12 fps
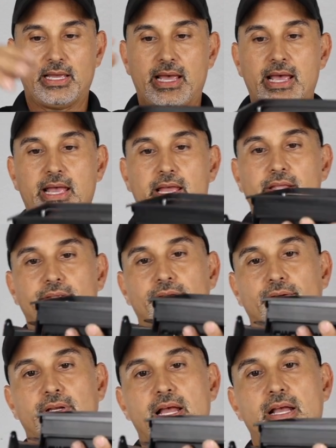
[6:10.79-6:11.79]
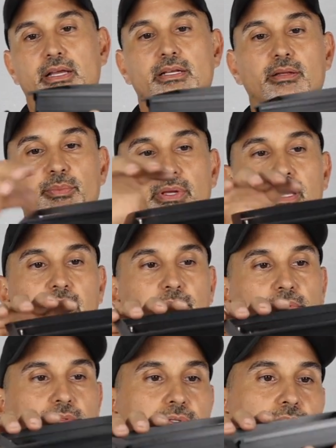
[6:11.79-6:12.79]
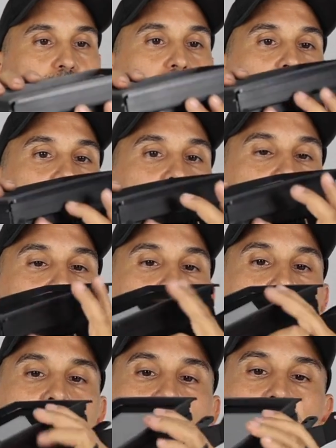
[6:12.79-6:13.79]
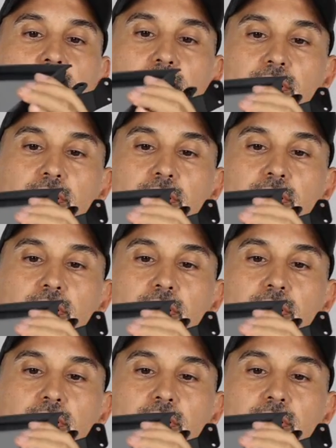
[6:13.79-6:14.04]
and you're not gonna be able to bolt this down,